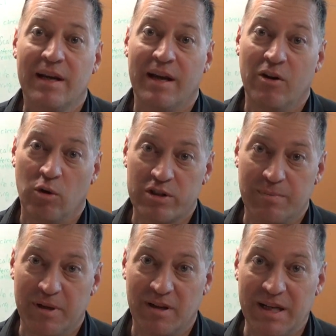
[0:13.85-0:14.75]
and
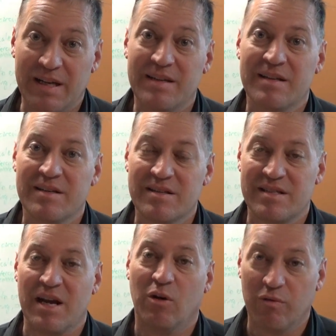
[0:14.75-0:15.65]
ultimately
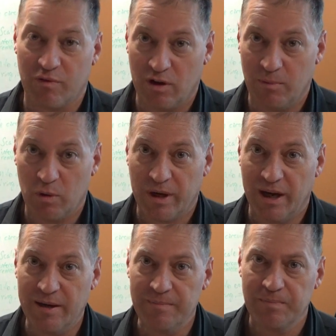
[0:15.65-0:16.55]
sell from,
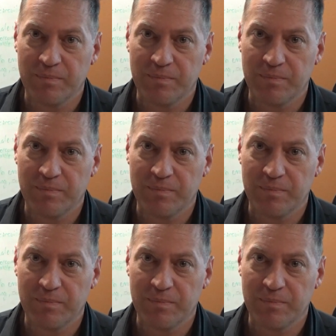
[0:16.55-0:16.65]
okay?